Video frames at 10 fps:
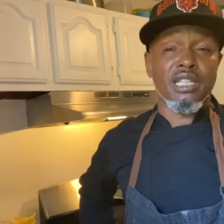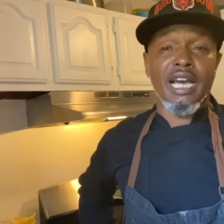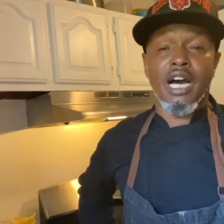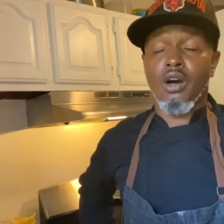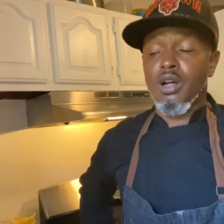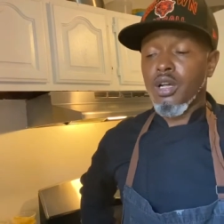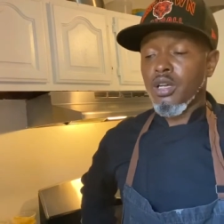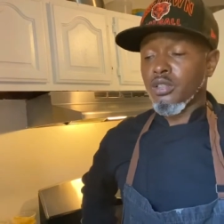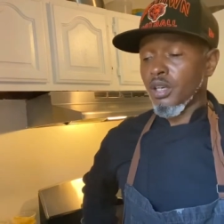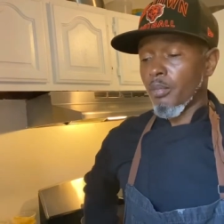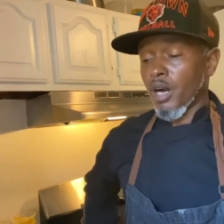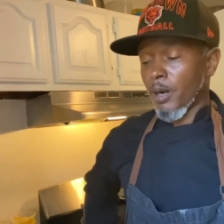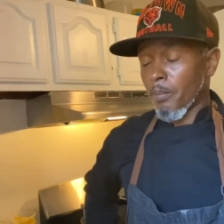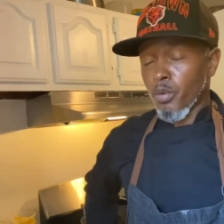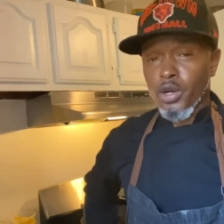out the
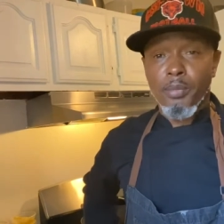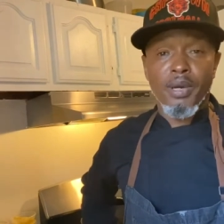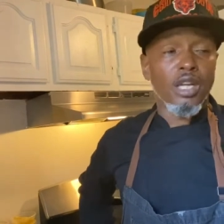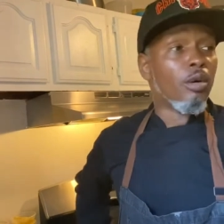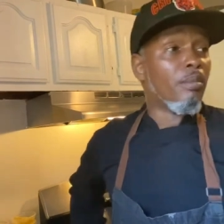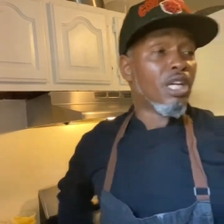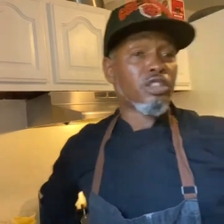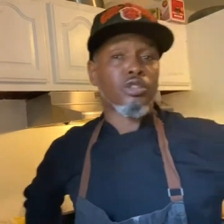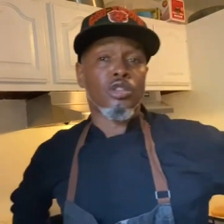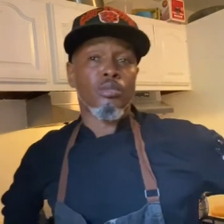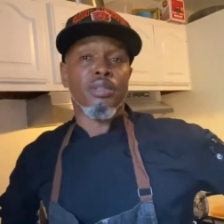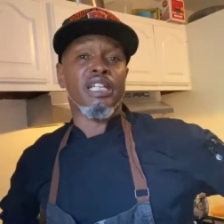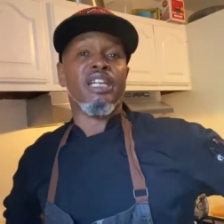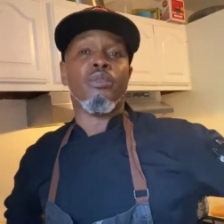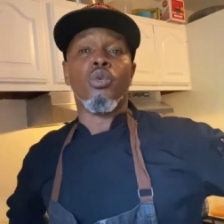um, portobello mushroom, but
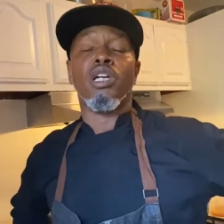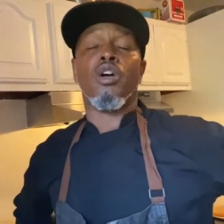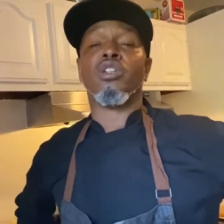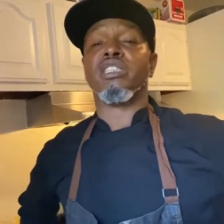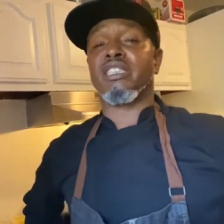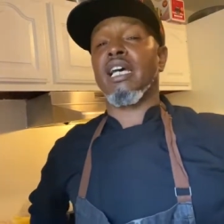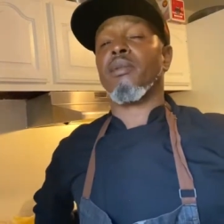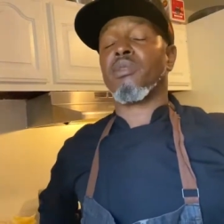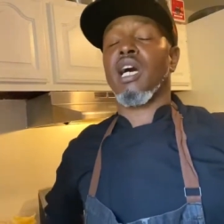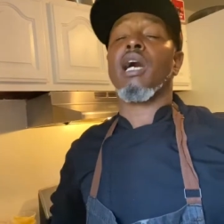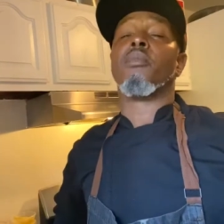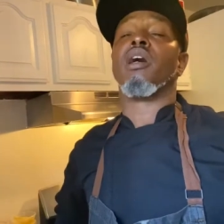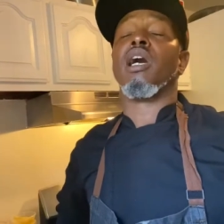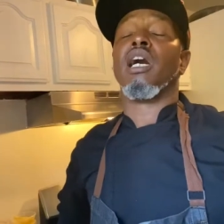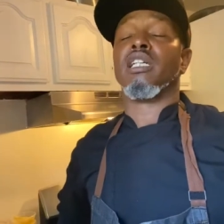it went on the same time
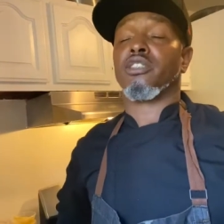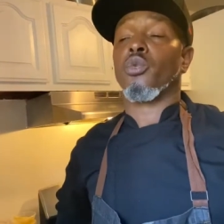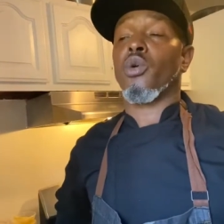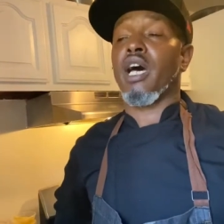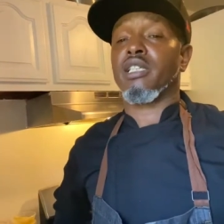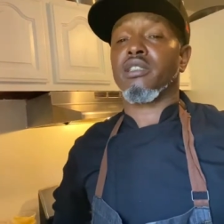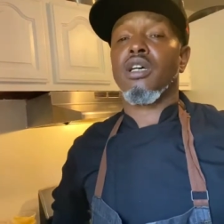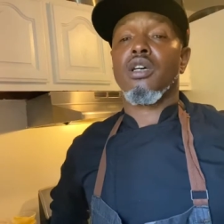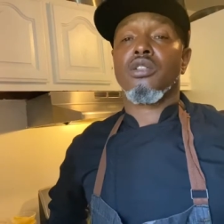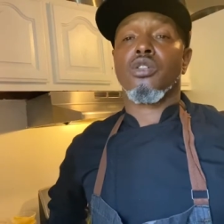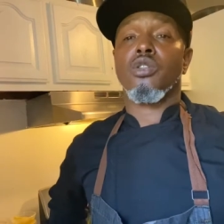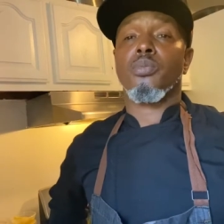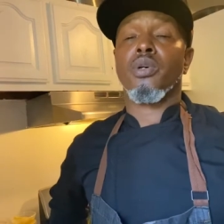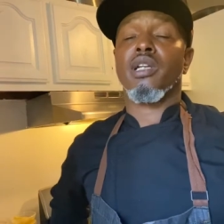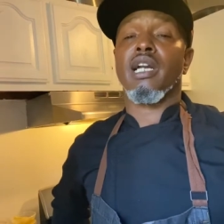as the rice. So you
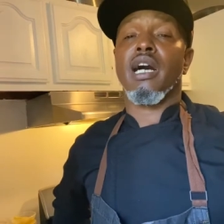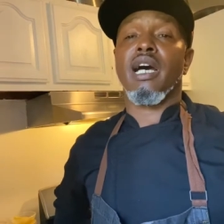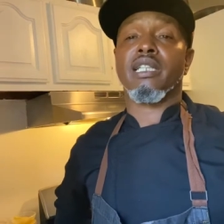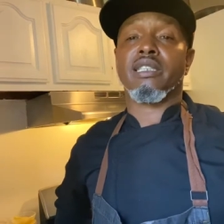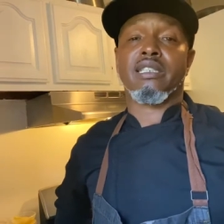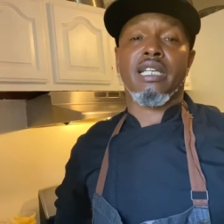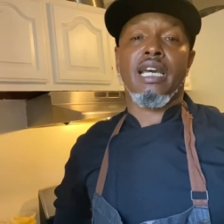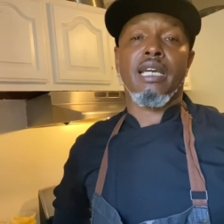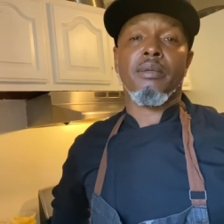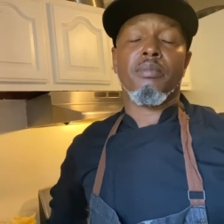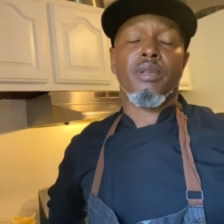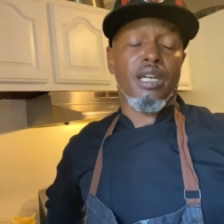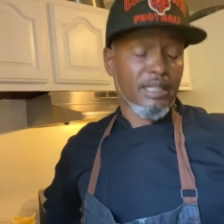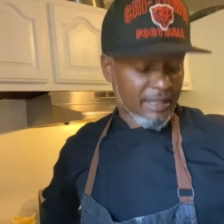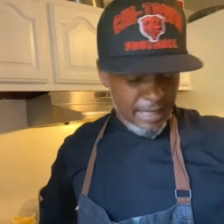pull it out at the same
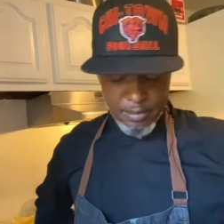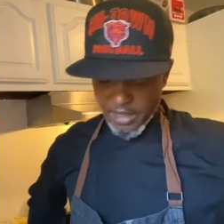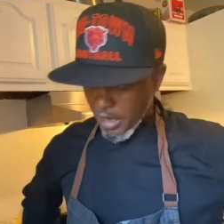same time